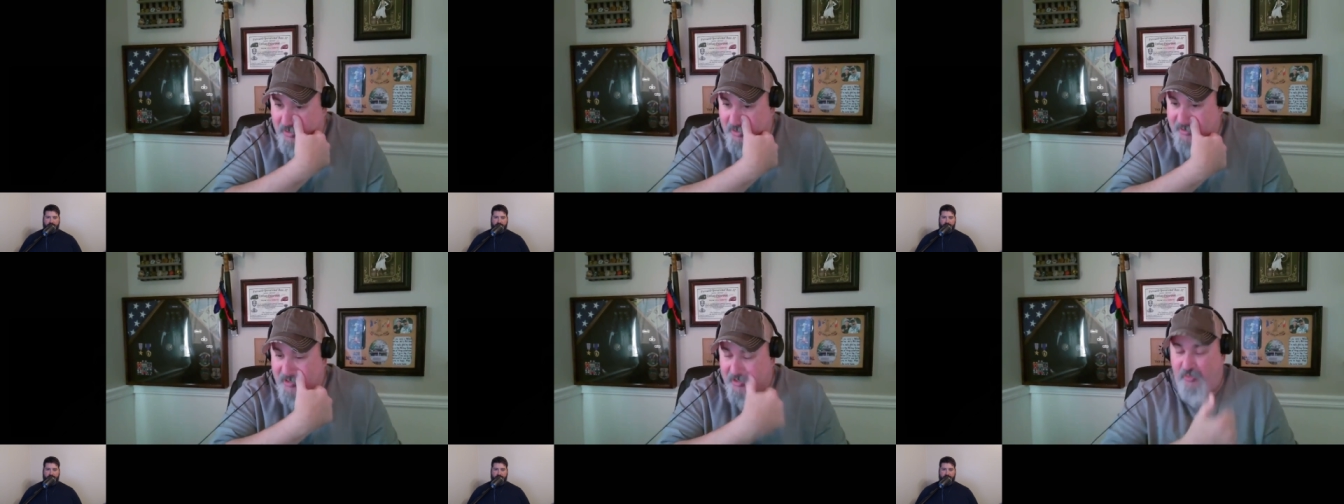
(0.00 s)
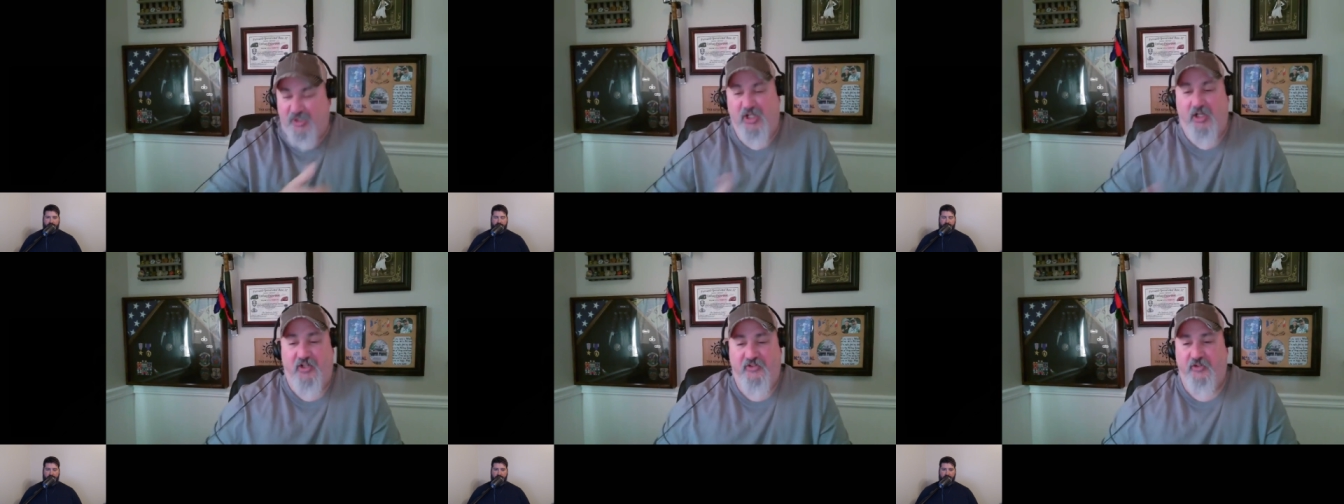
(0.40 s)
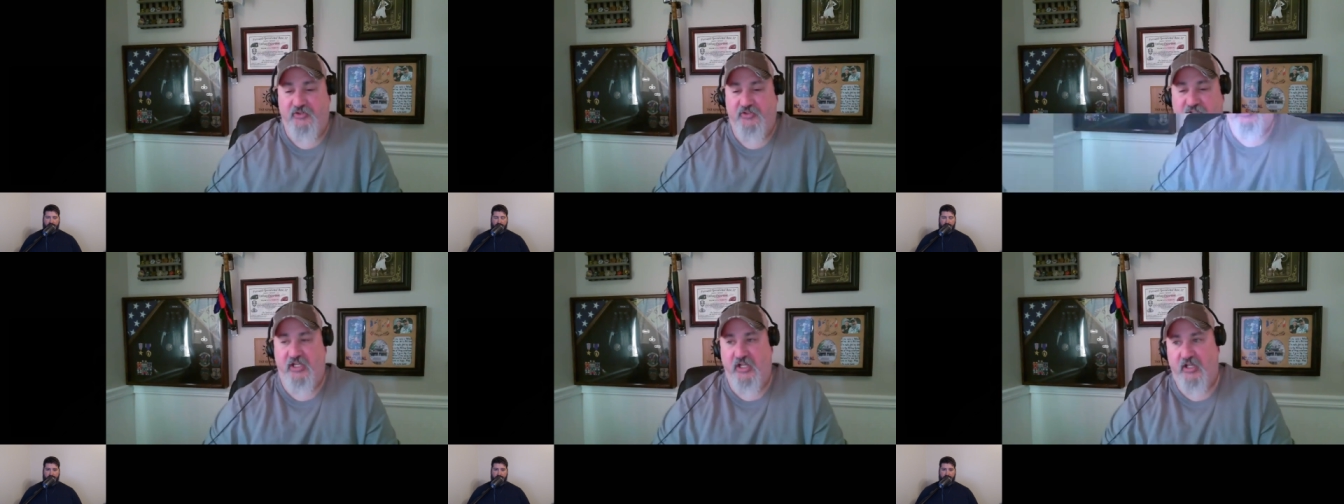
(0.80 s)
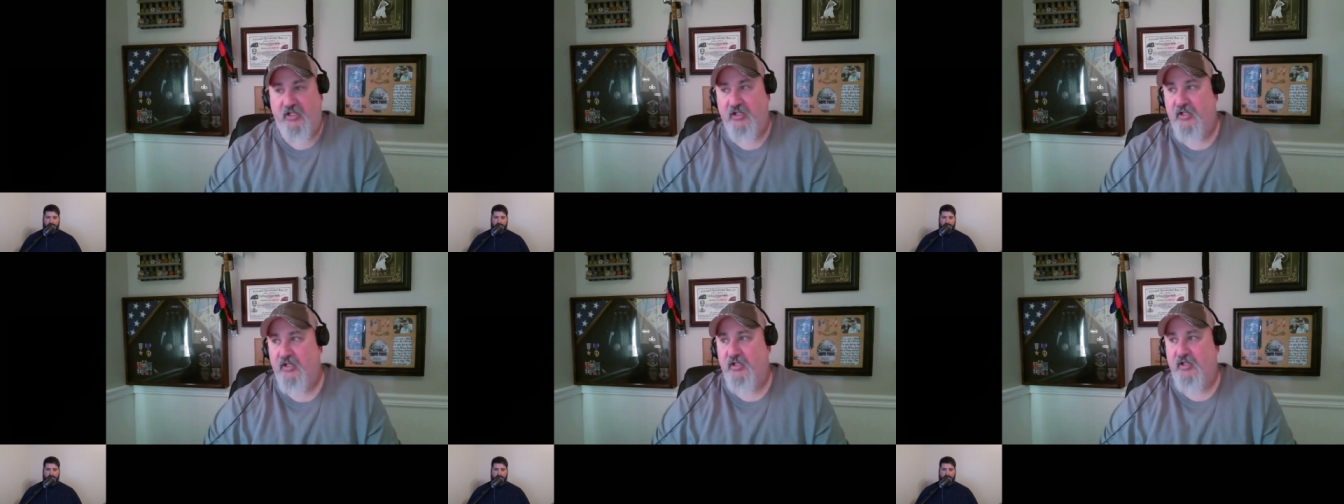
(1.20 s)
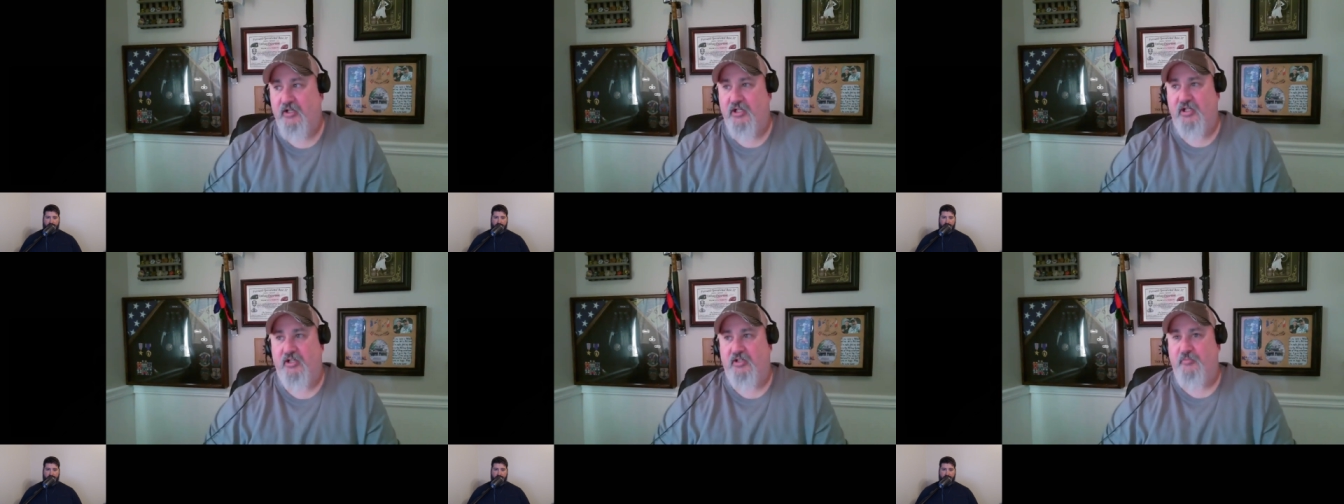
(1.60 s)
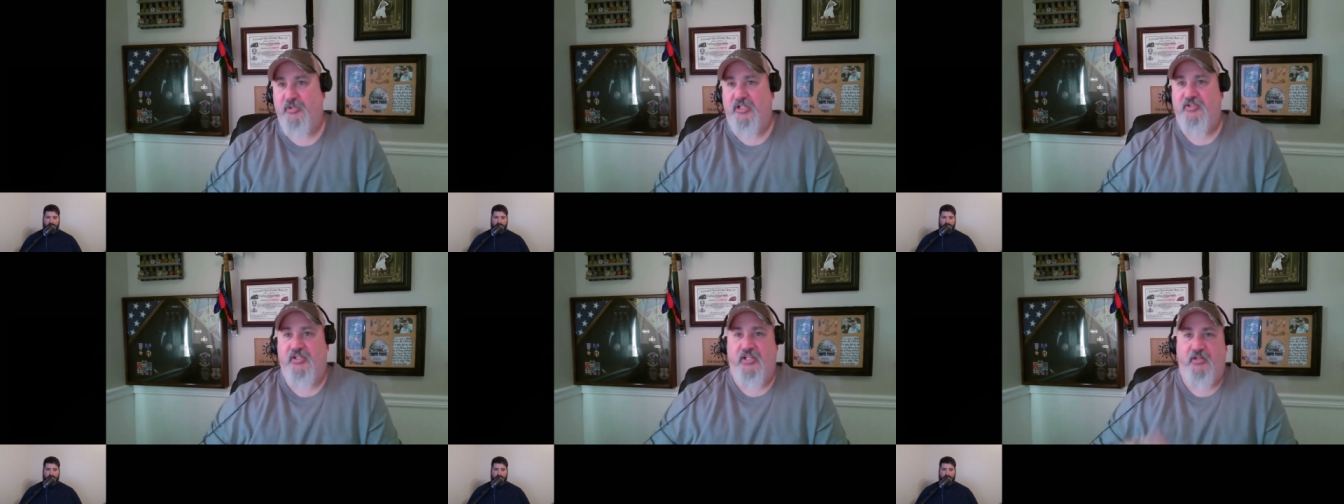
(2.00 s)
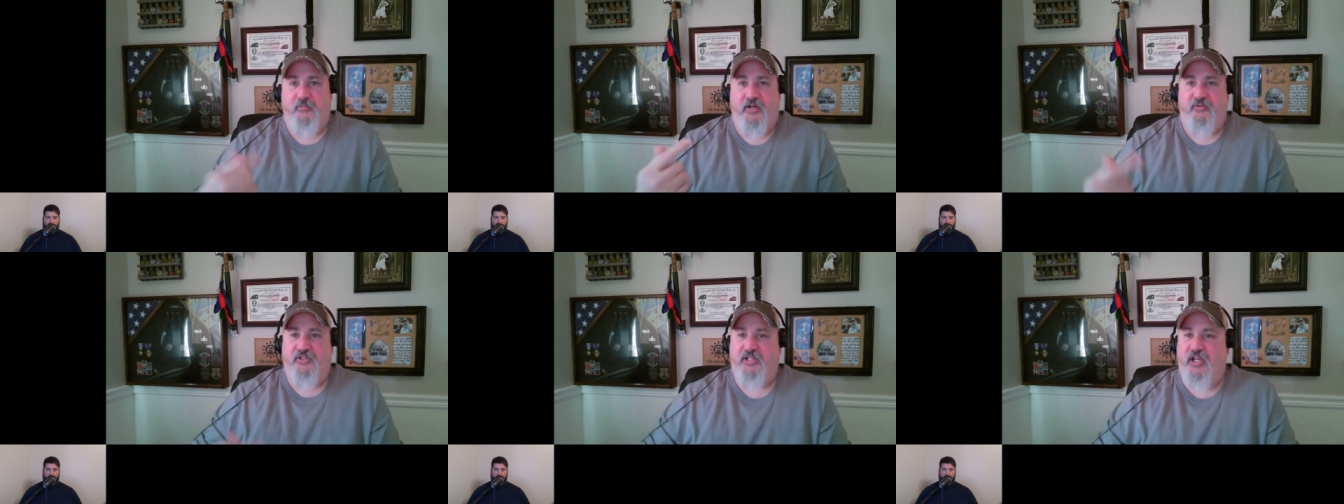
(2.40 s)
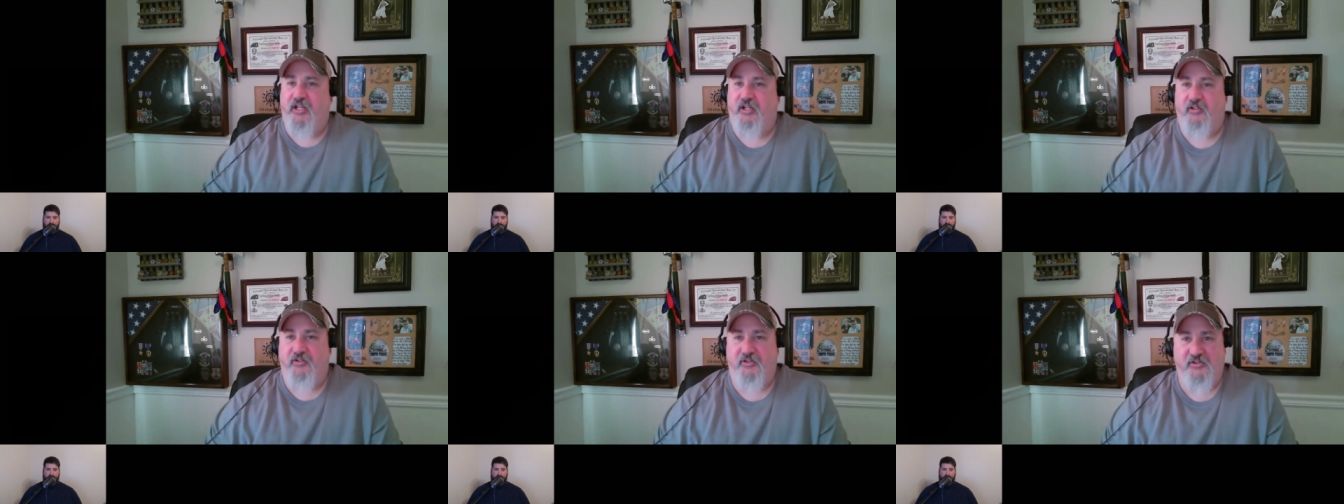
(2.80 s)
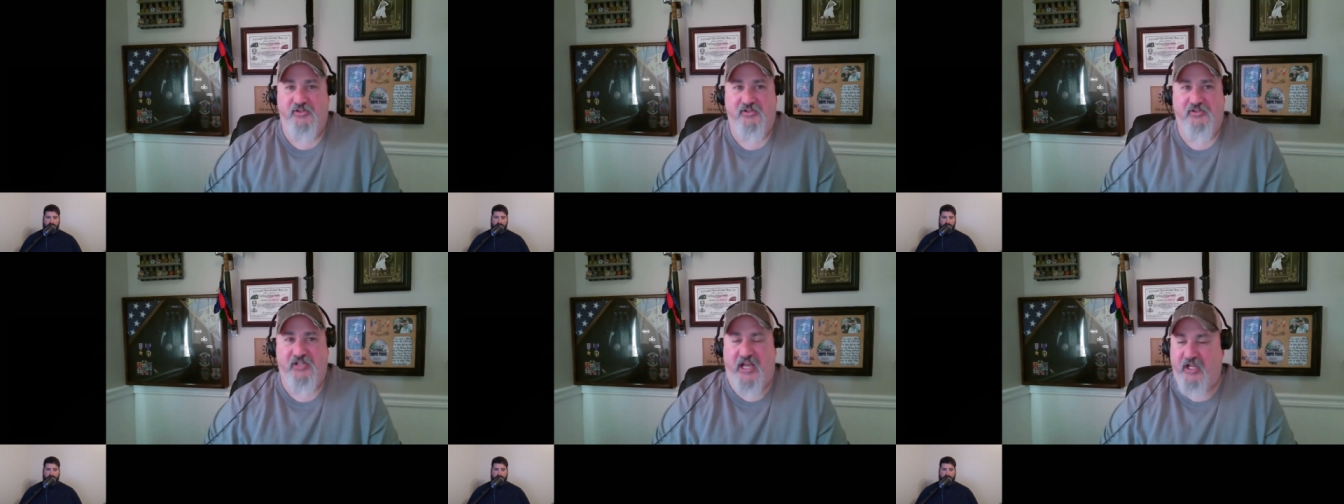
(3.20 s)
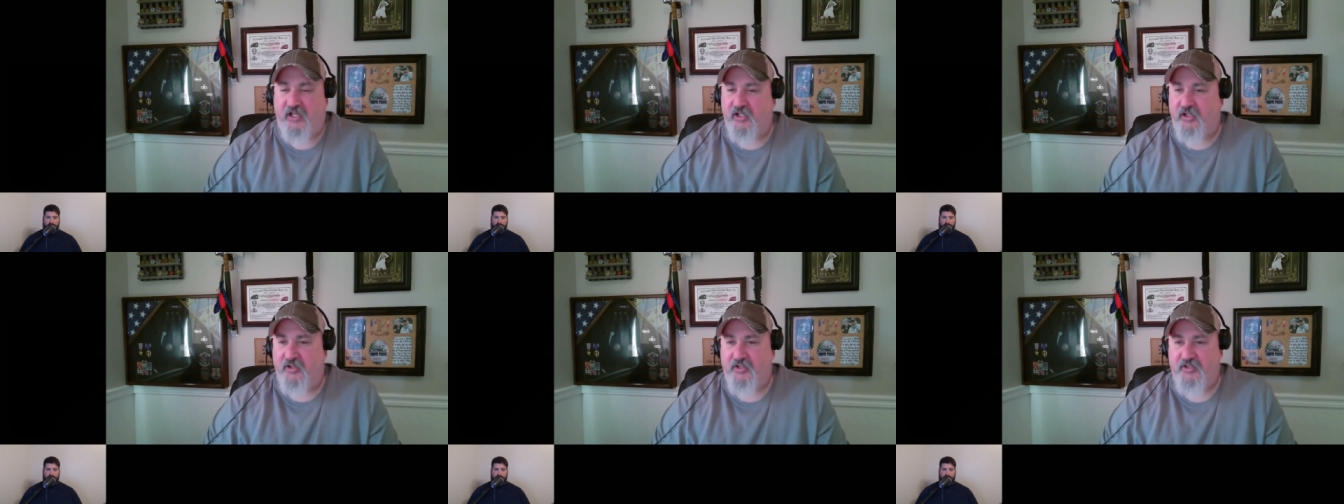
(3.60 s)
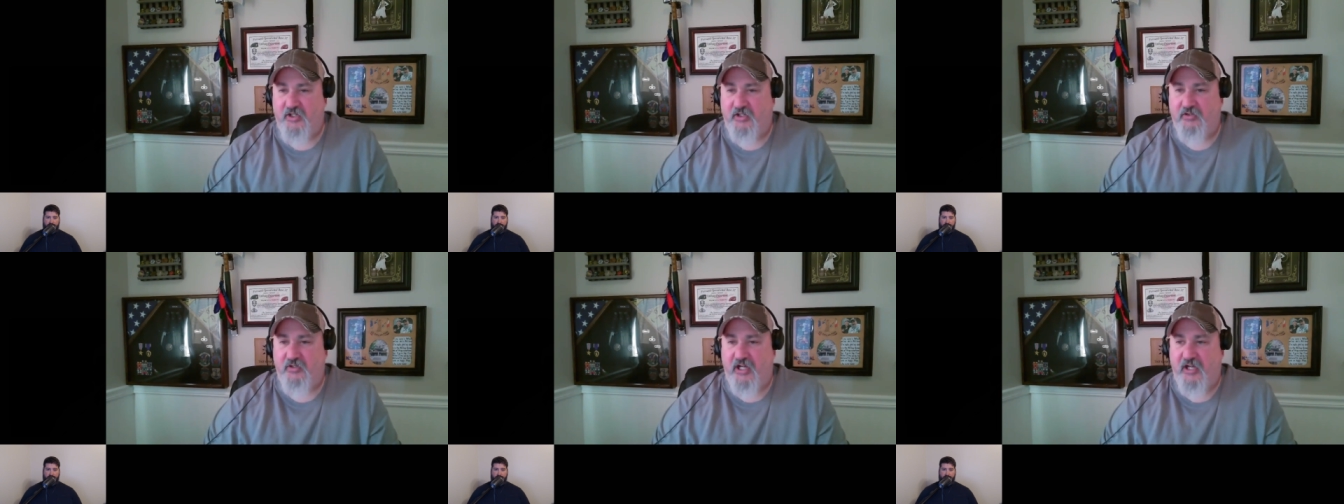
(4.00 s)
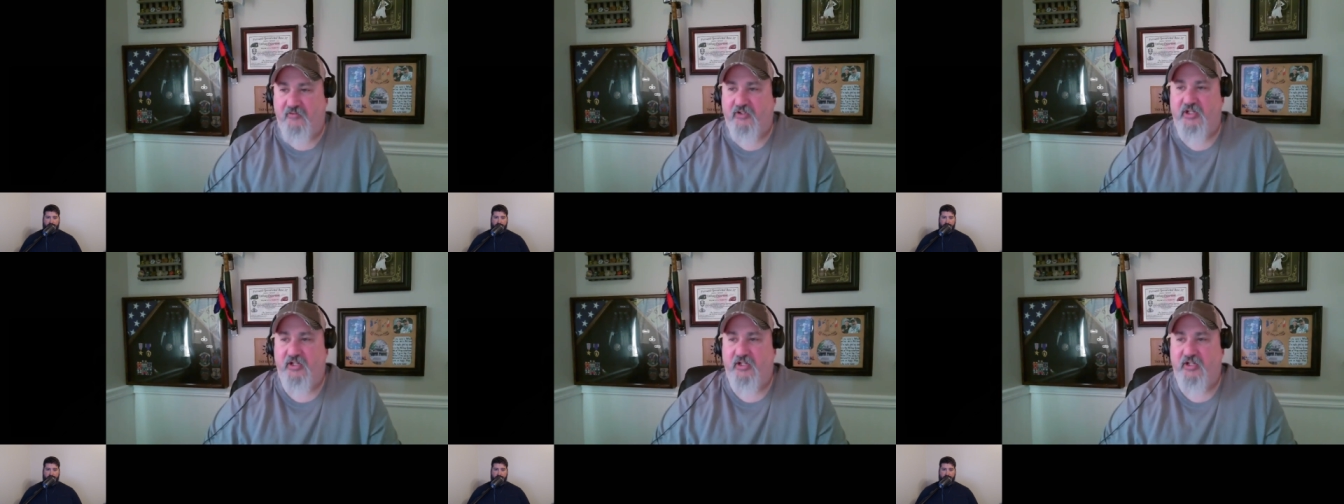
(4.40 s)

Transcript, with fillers: And I will yeah. also say at the B team, I was kind of stacking all this aircraft.